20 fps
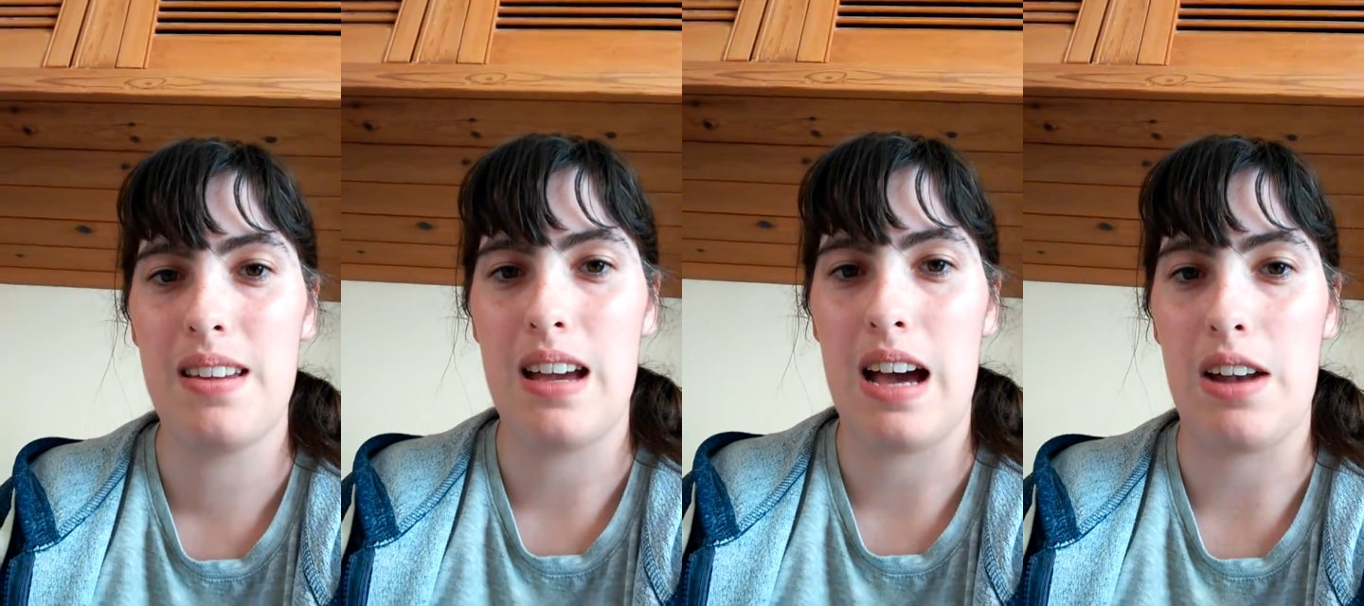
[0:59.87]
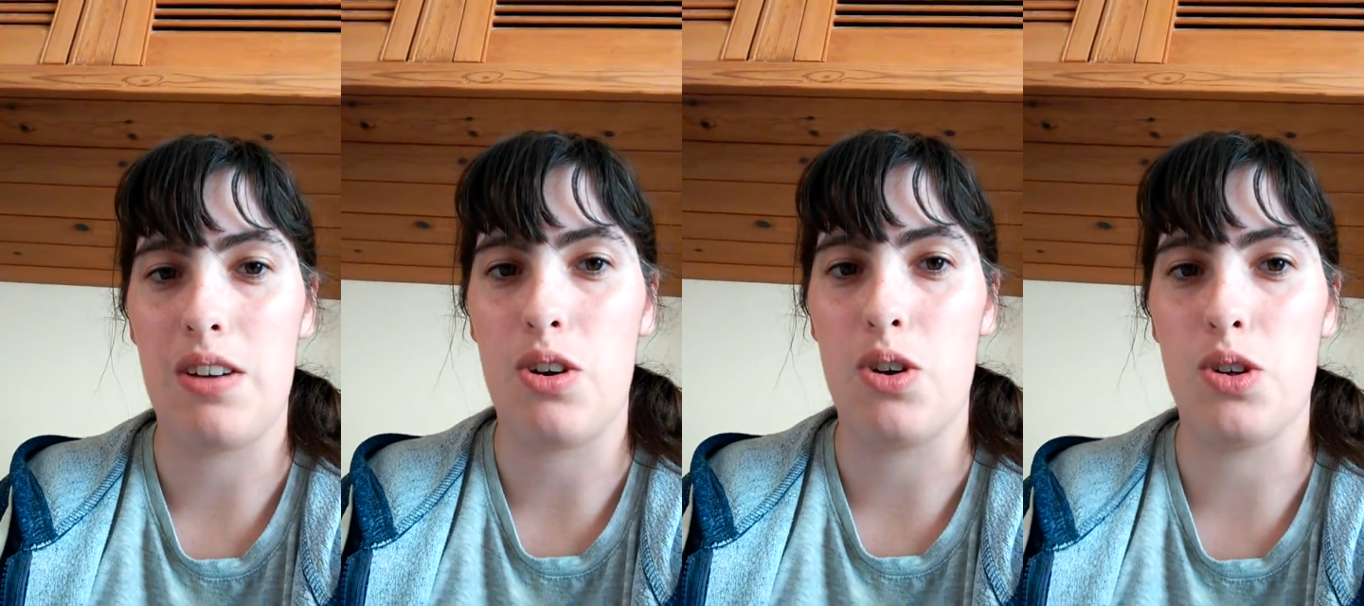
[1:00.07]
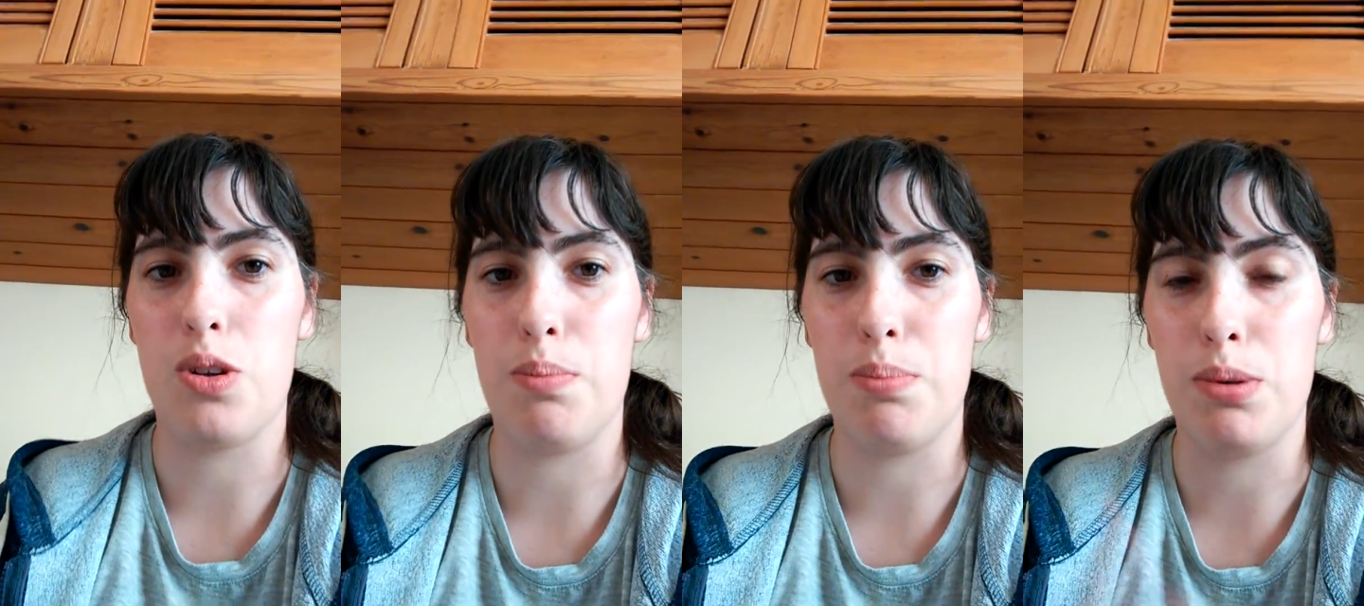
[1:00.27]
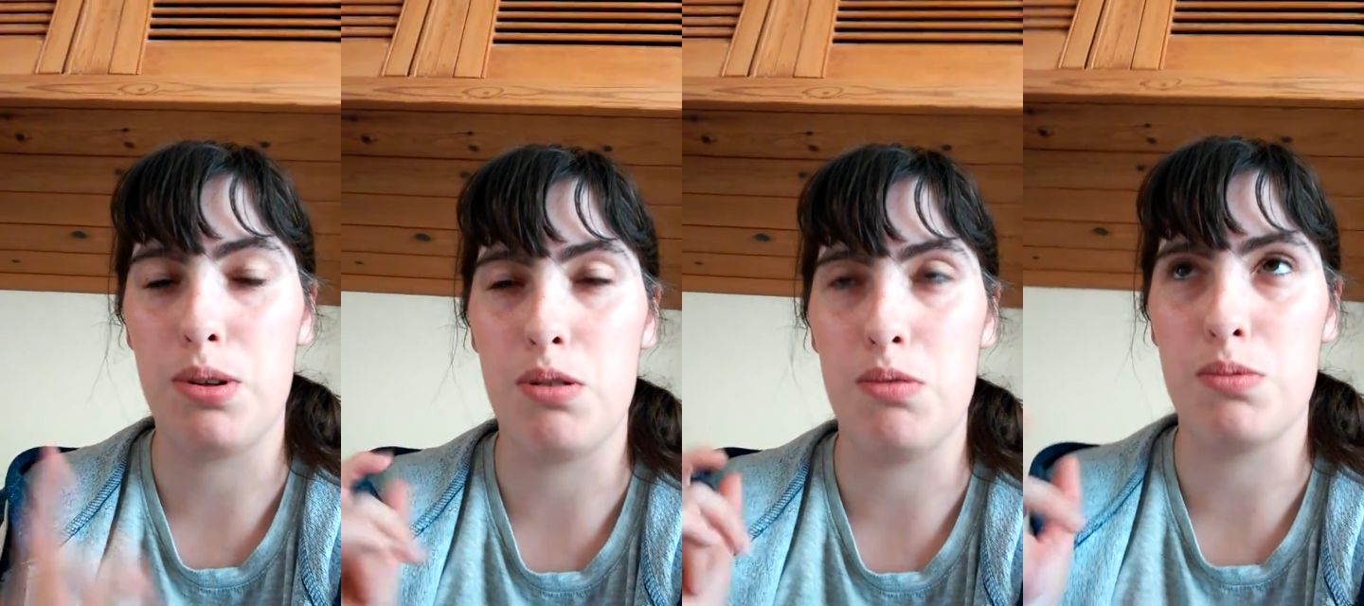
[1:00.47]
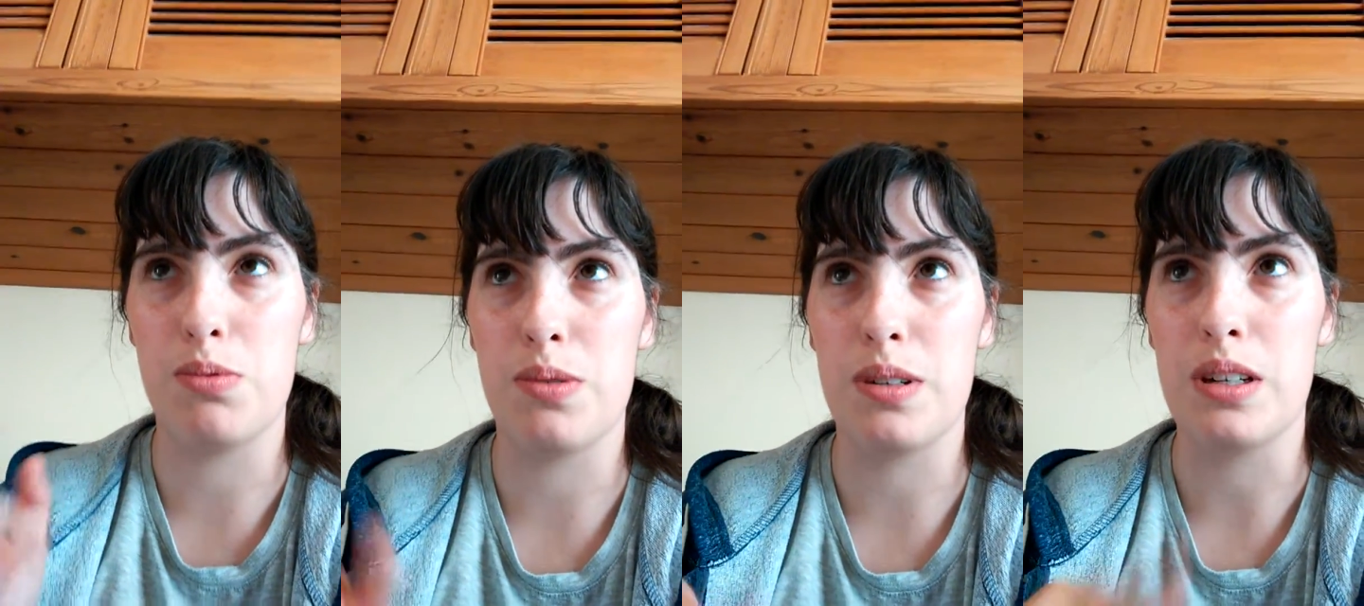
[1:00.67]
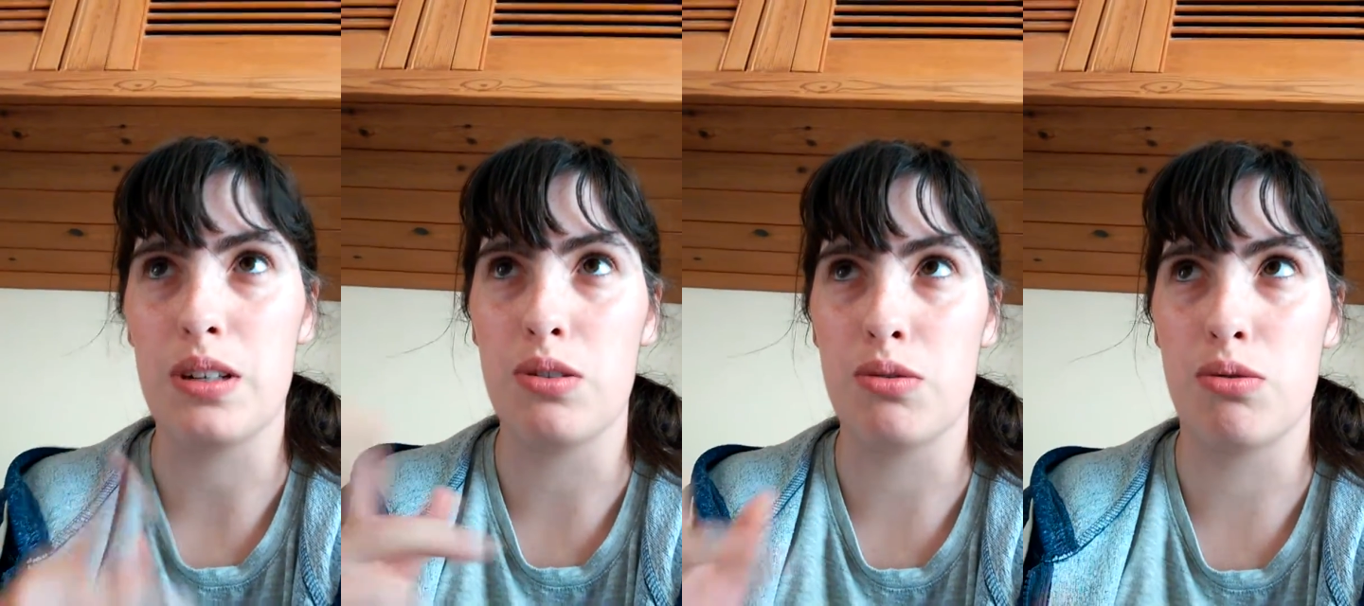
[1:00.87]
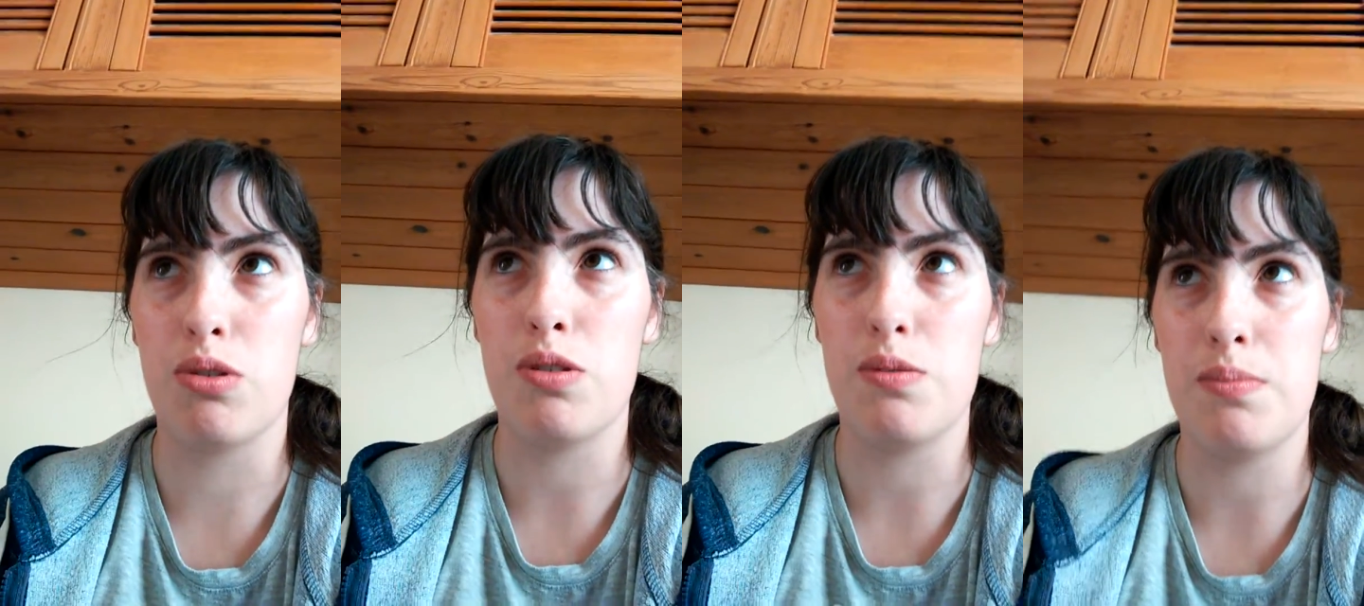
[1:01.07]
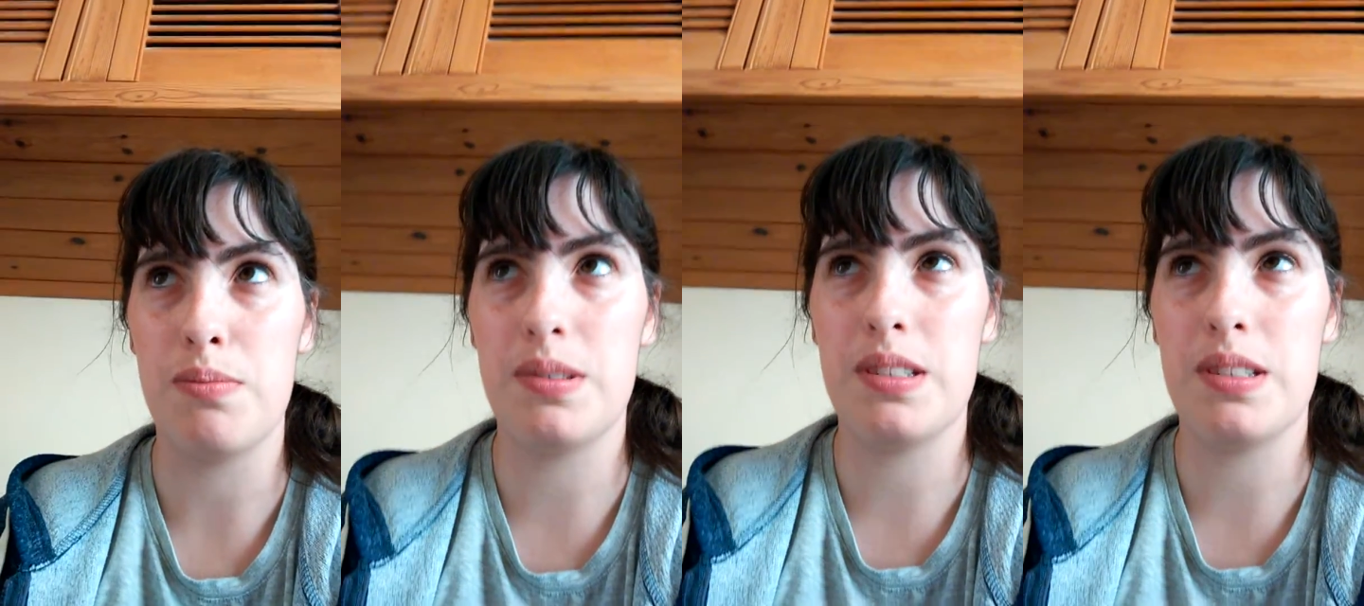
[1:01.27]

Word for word: And I've got the Bloomsbury group